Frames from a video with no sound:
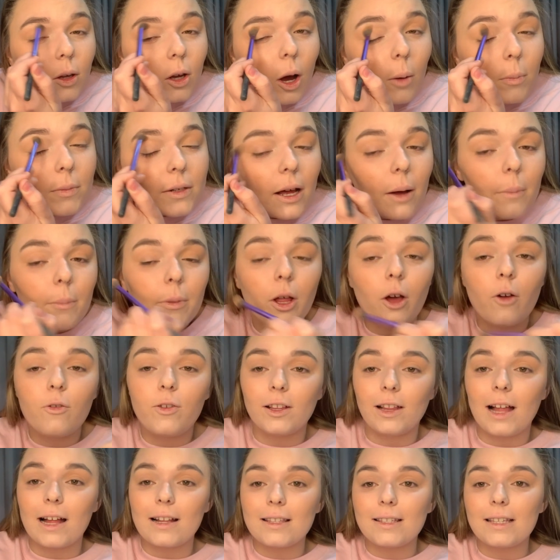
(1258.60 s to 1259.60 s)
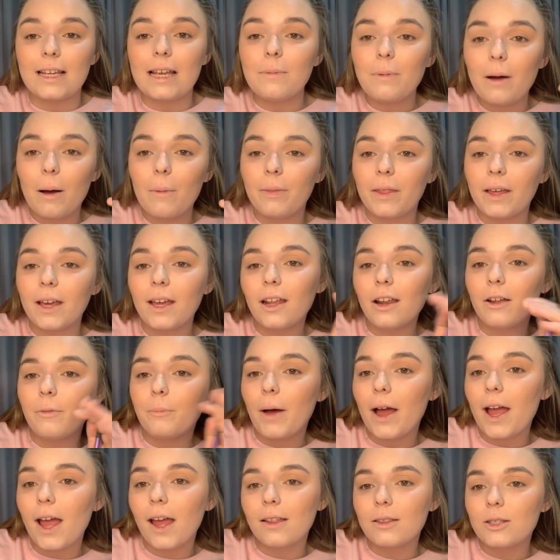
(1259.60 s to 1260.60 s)
down below if you'd like to see. But I'm thinking of
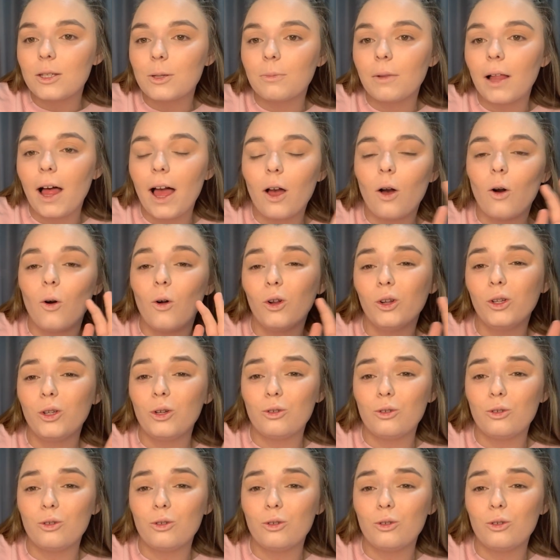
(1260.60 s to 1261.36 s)
buying some, like, all new